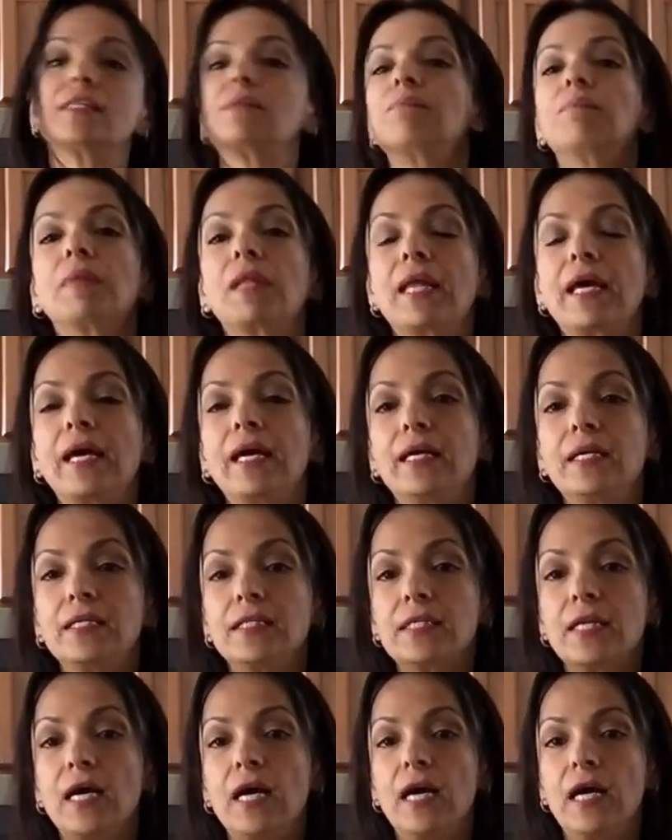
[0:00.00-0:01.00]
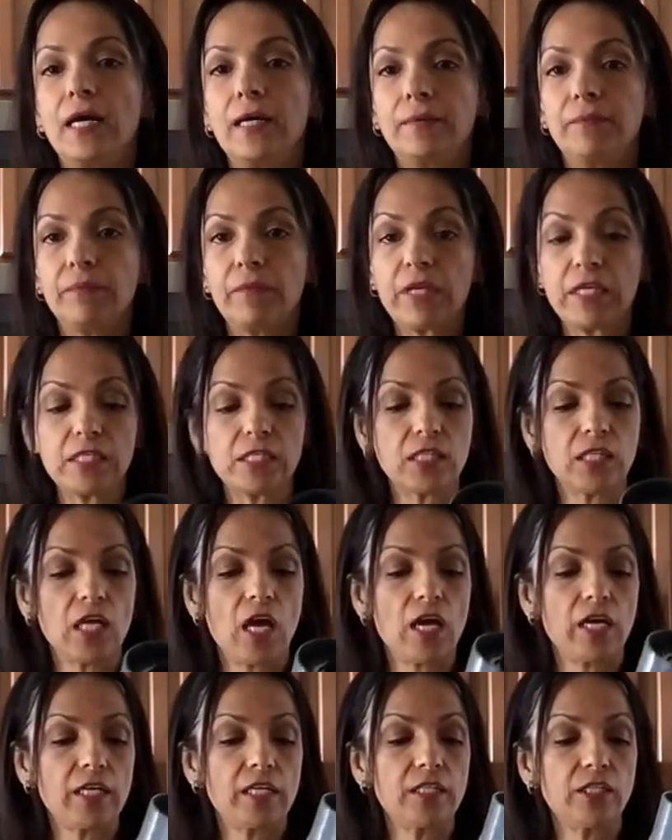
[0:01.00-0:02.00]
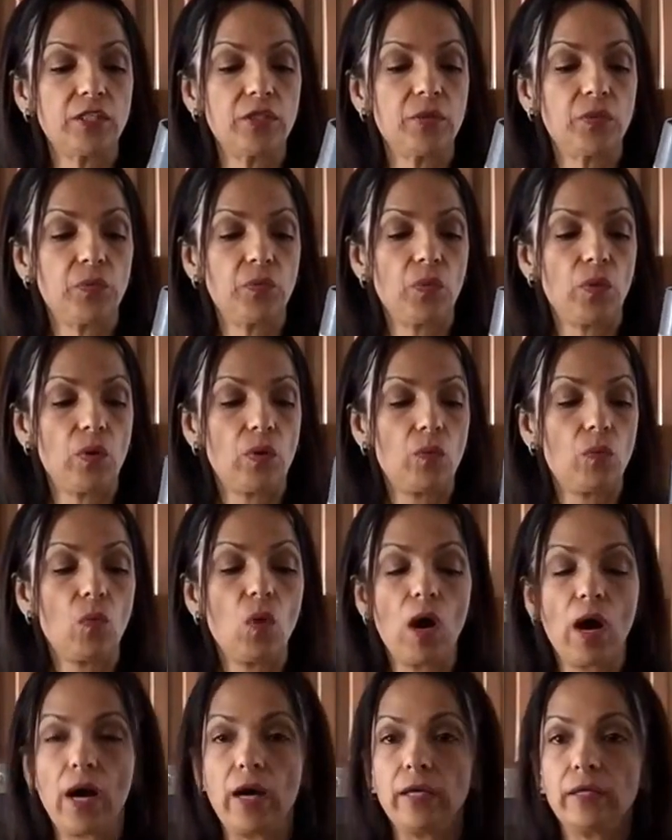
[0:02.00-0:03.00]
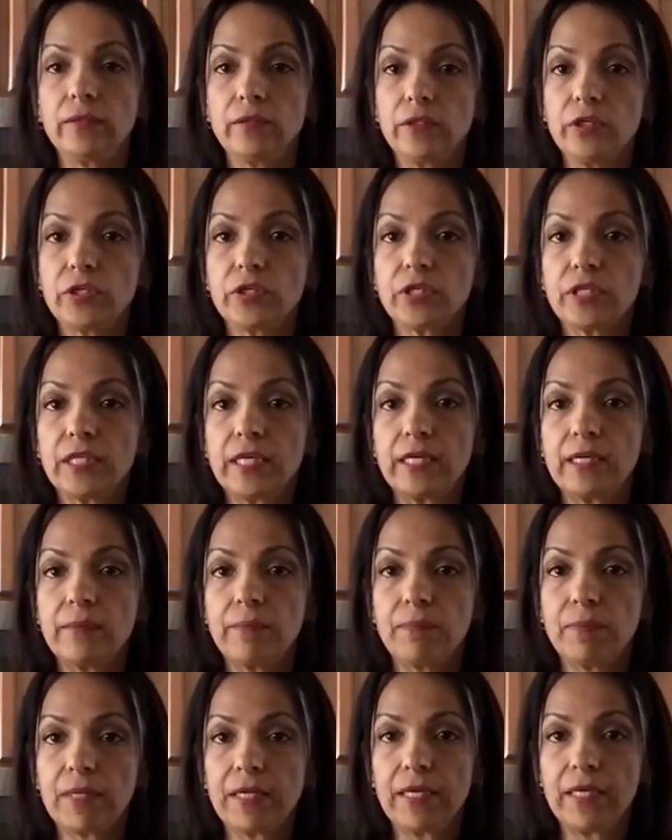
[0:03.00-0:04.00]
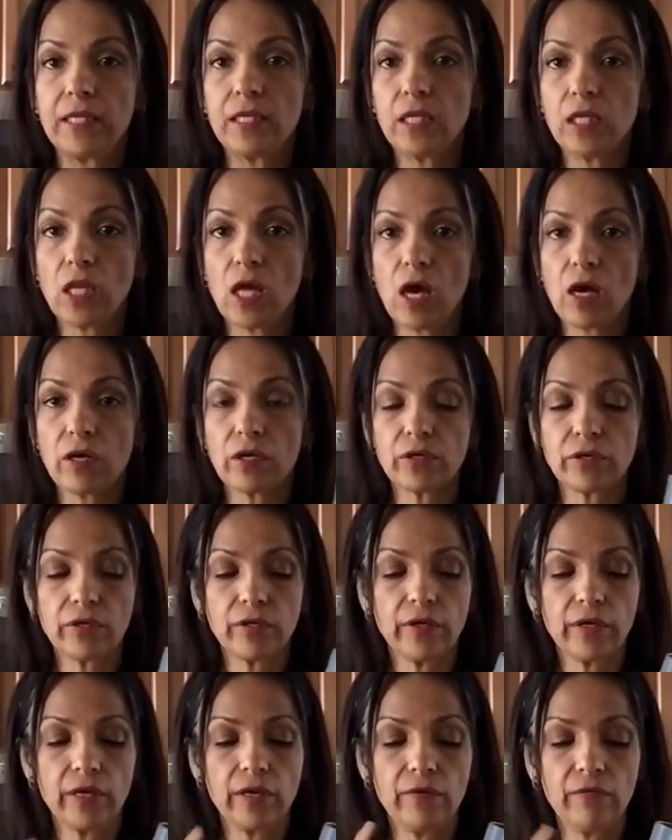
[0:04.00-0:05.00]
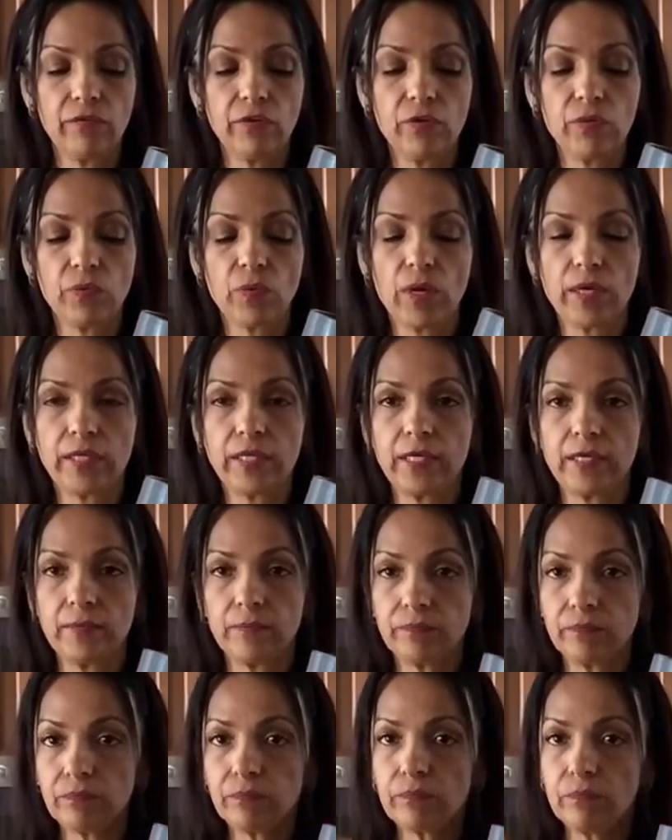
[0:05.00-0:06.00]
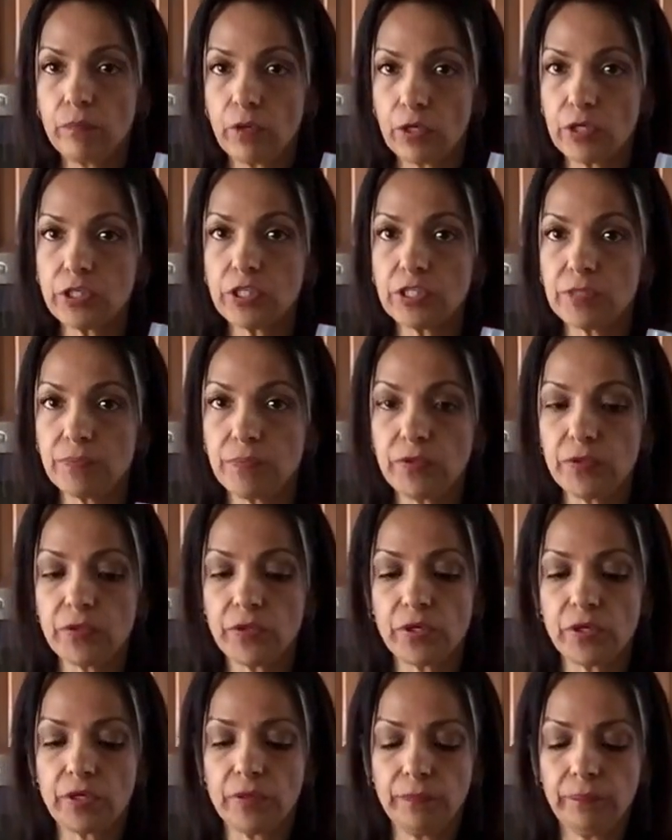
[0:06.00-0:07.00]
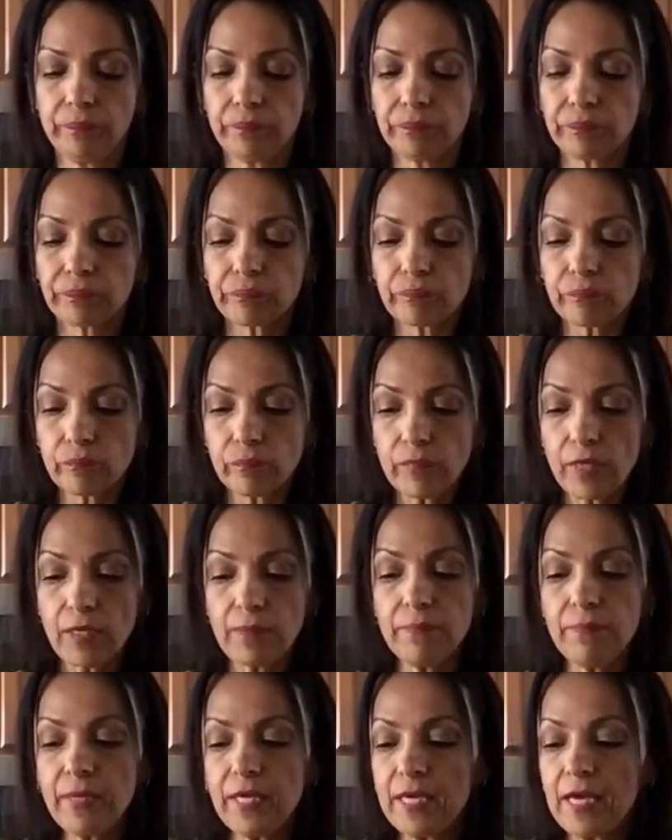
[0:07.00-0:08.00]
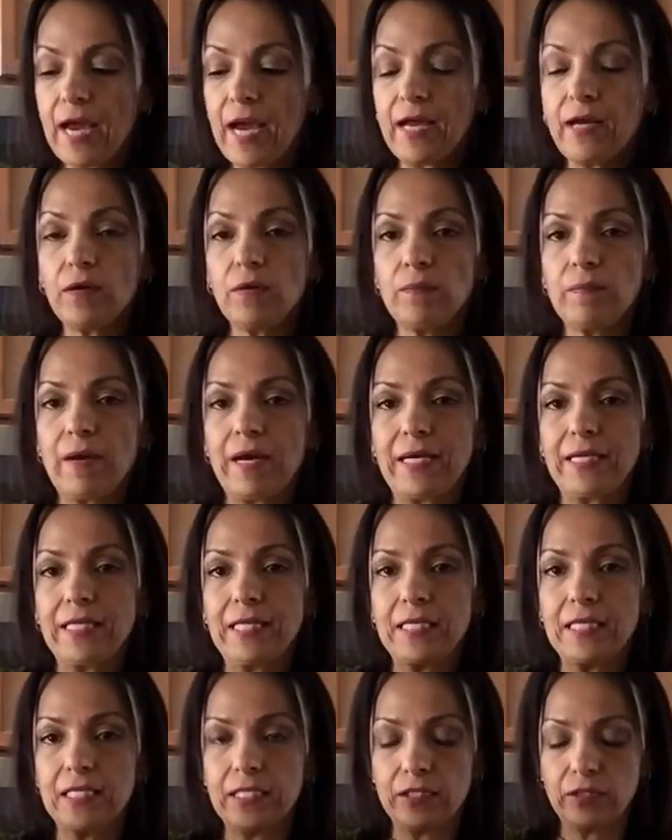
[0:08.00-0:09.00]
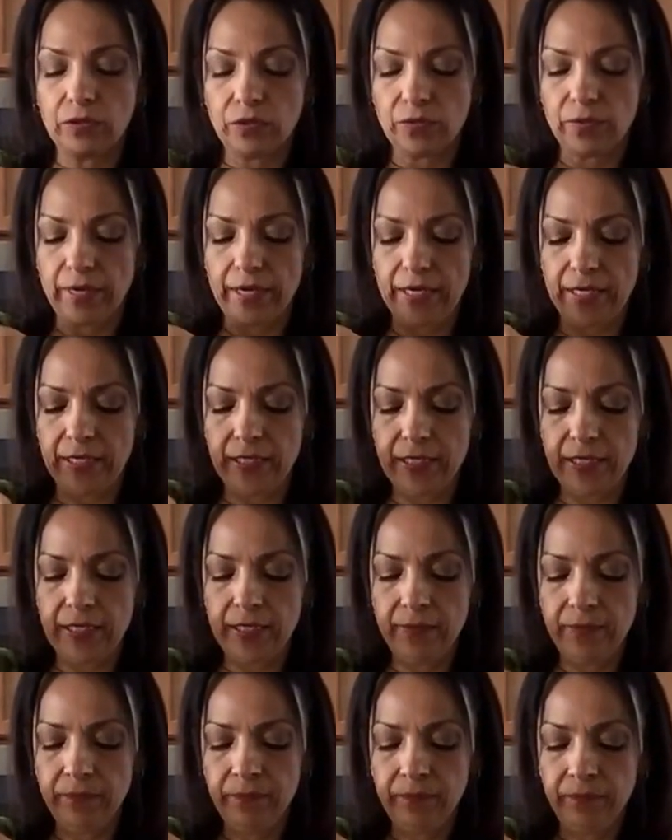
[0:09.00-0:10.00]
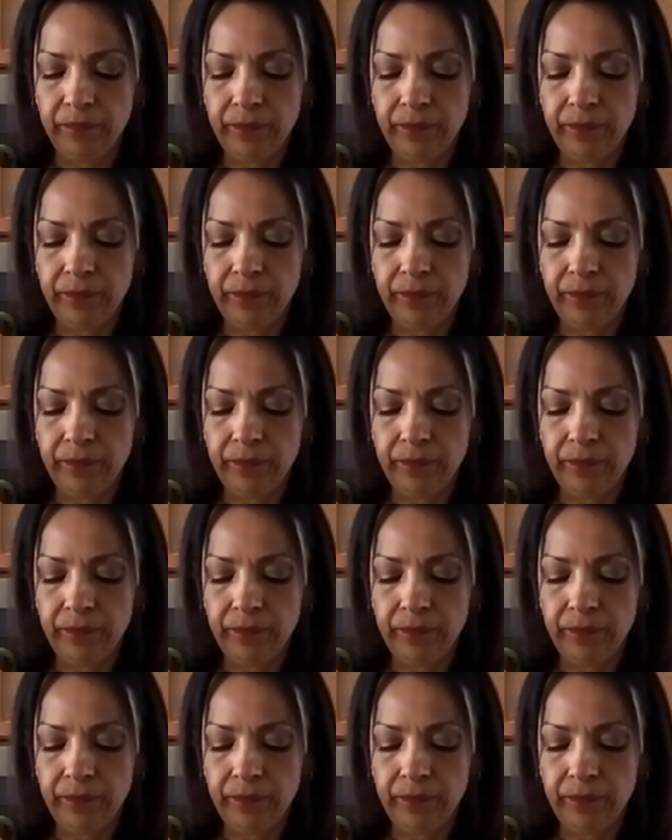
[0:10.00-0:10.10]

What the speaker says: Blend as long as you want. You can let it blend longer if you want it more smoother. Me, I don't mind it a little grainy.